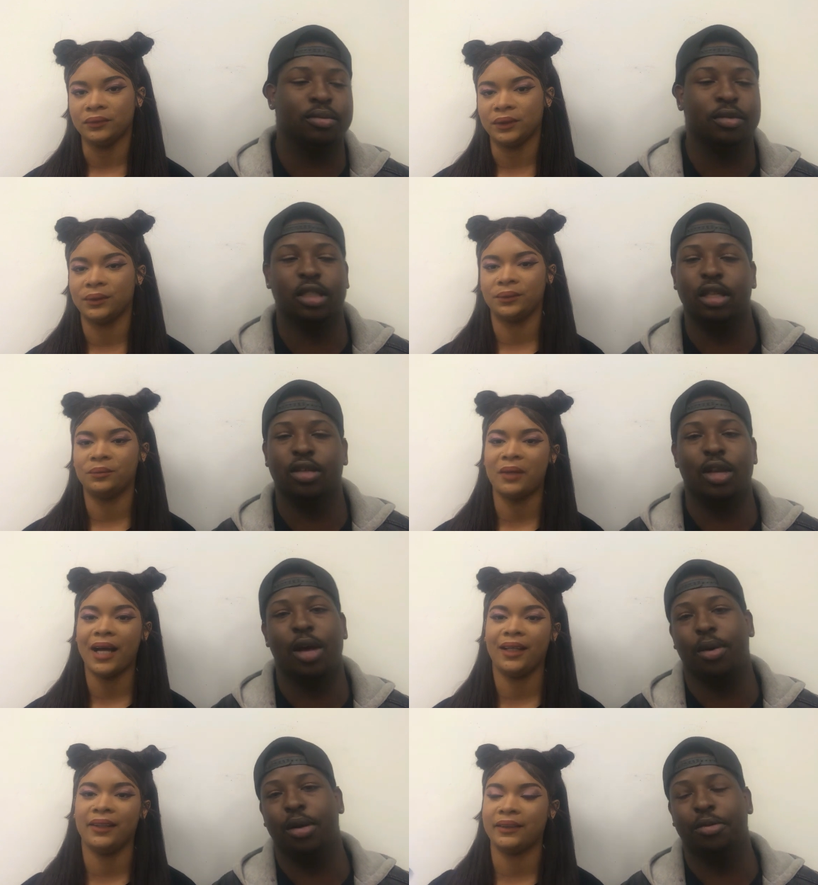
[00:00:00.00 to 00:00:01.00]
Speaker 1: She
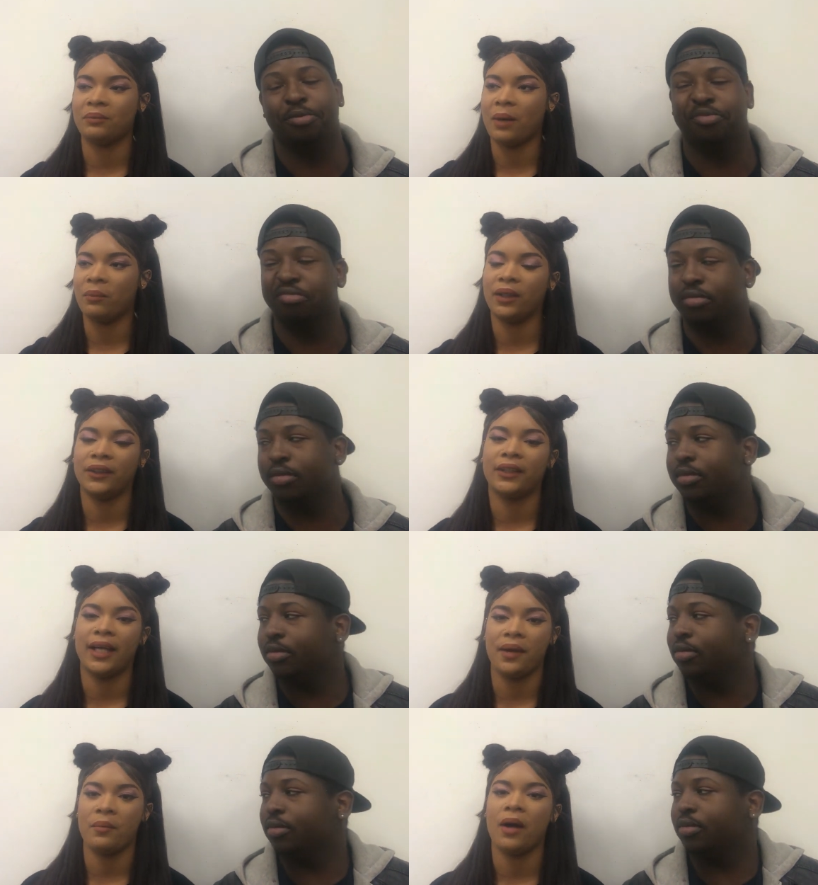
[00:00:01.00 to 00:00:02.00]
reminds my mother
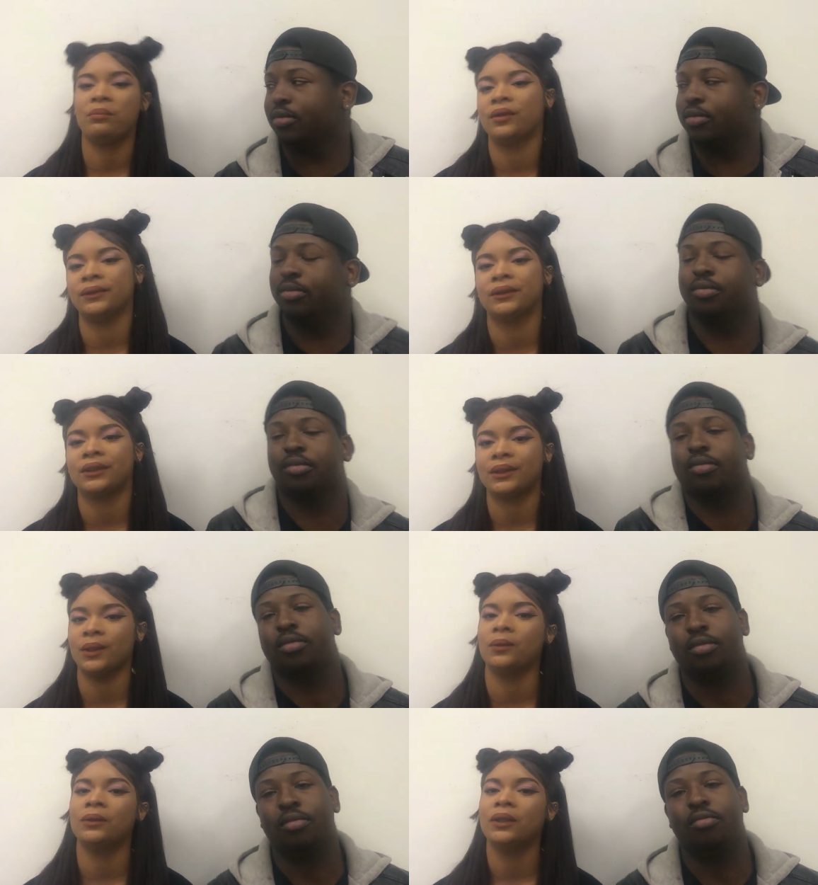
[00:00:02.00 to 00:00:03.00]
and my brother,
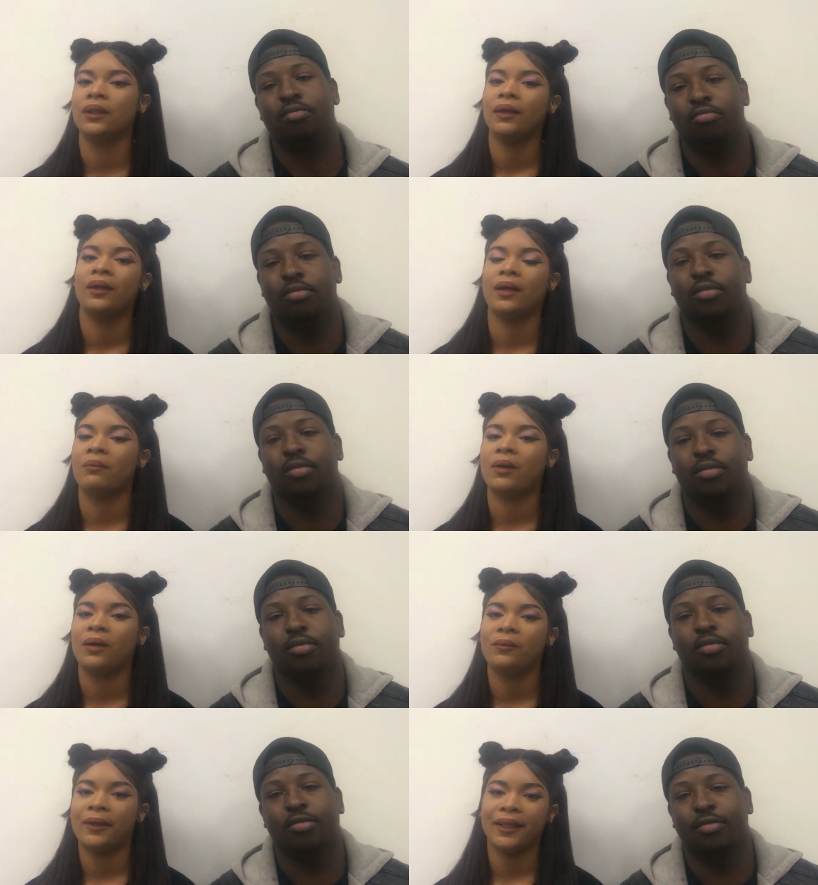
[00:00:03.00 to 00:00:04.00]
so I'm
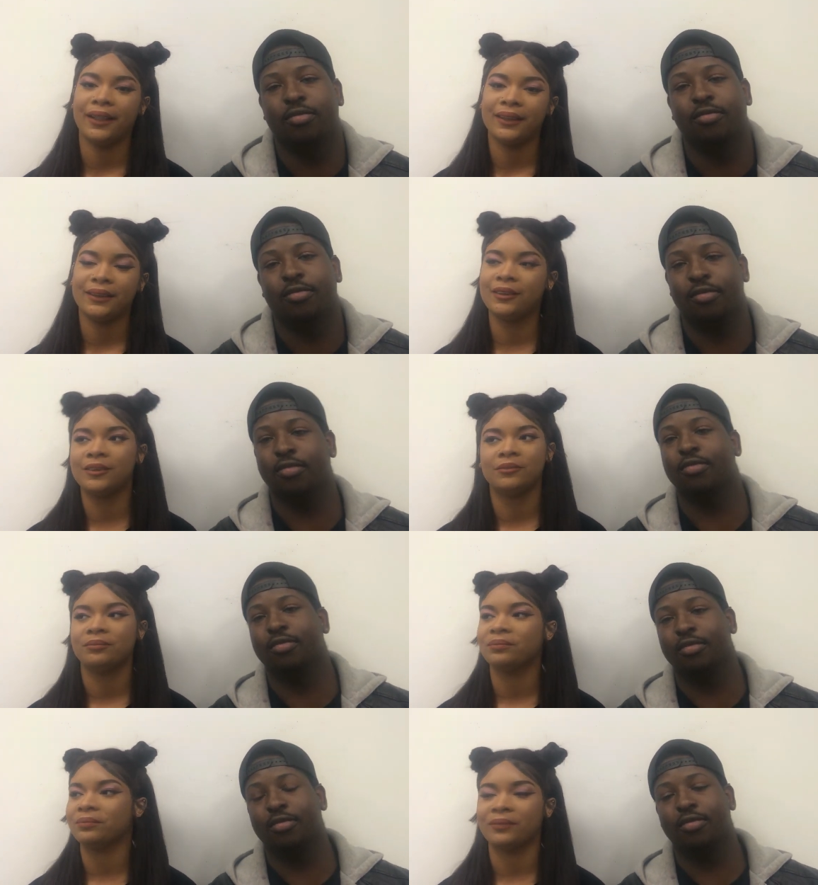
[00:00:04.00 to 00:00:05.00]
always,
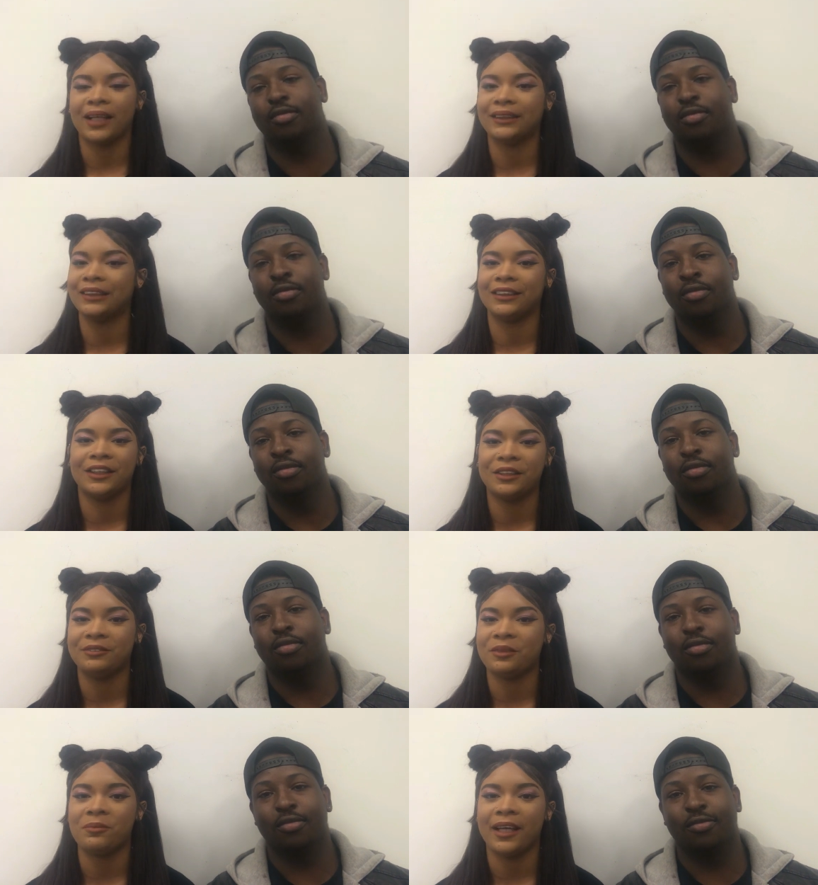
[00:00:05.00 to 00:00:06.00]
I just
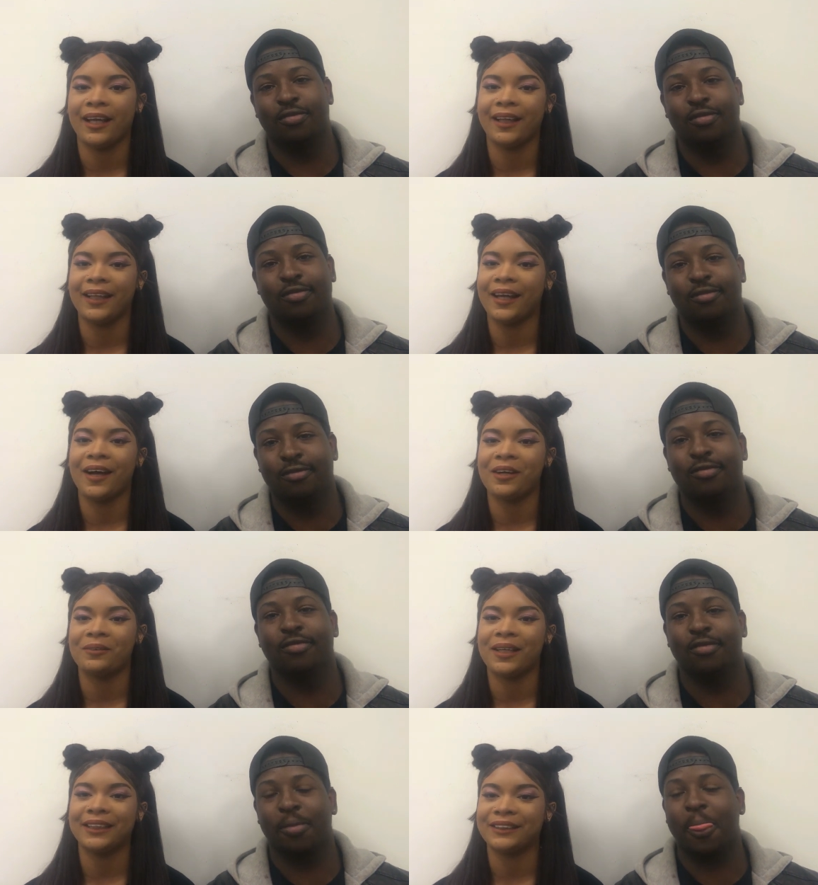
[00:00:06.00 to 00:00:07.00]
love them, man. They
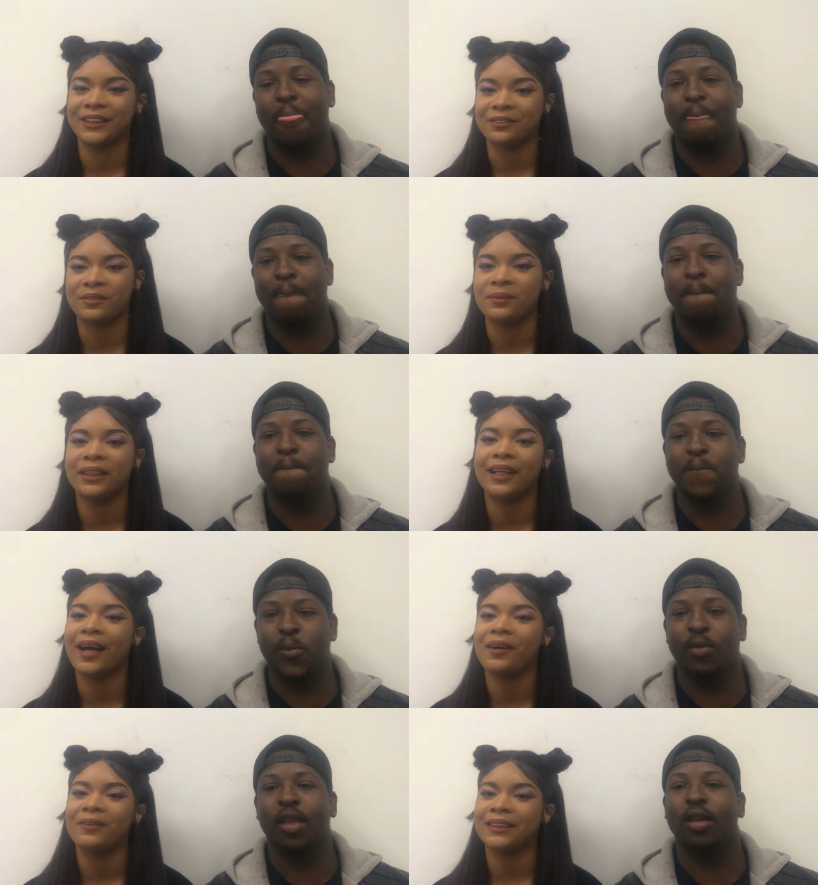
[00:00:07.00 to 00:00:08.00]
always there for me. They
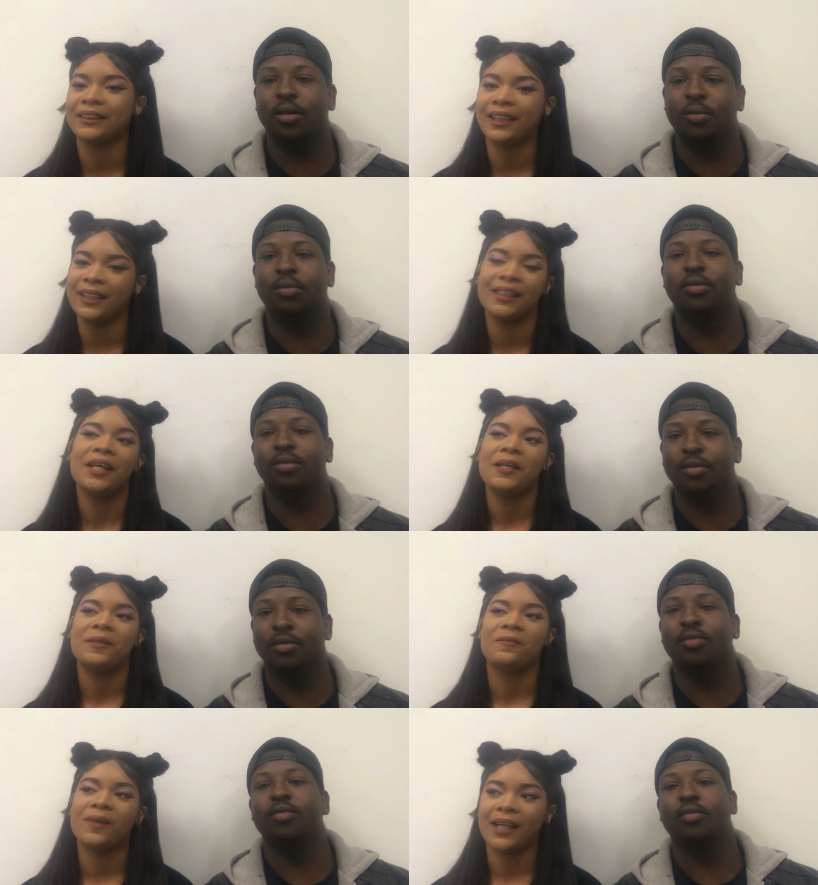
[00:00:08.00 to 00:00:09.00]
always get
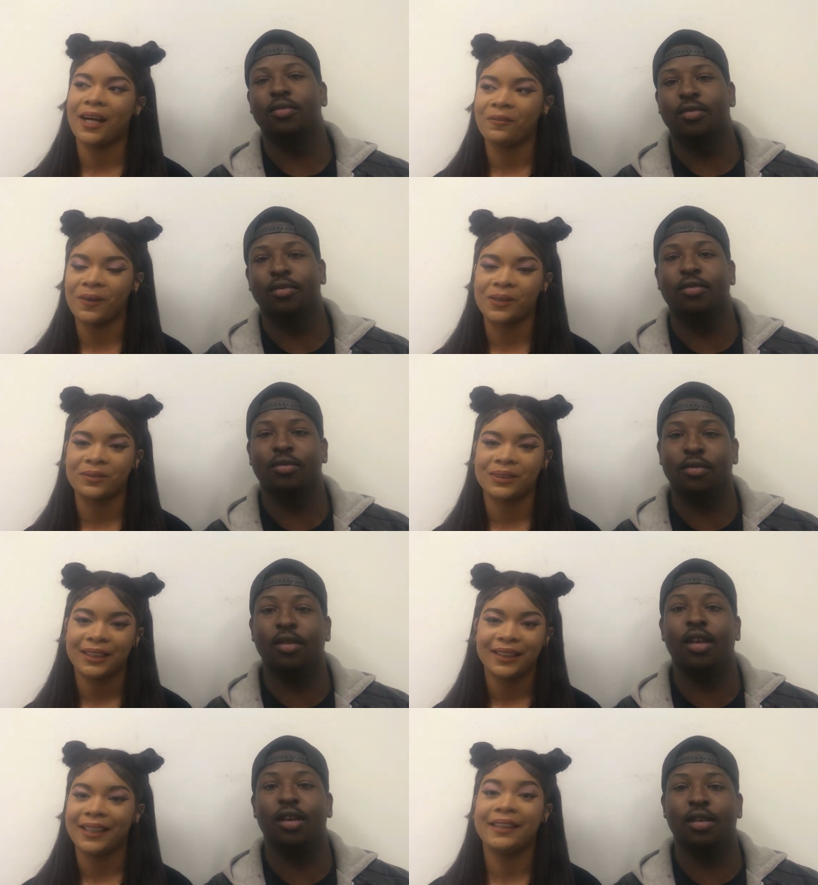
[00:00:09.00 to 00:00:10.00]
what I want,
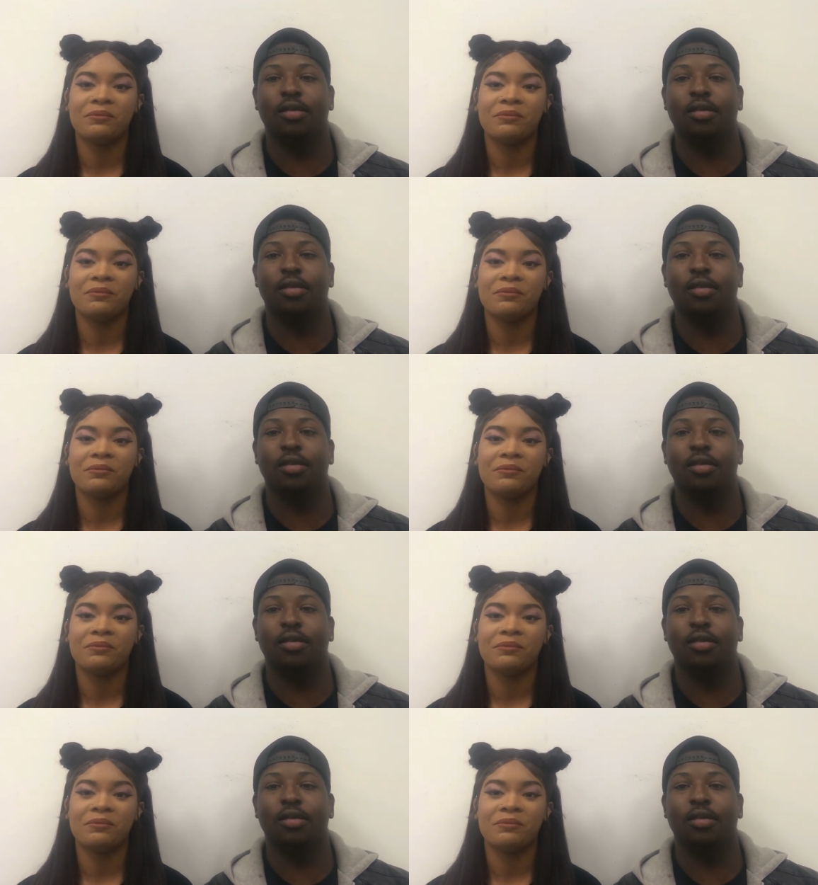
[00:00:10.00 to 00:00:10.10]
yeah.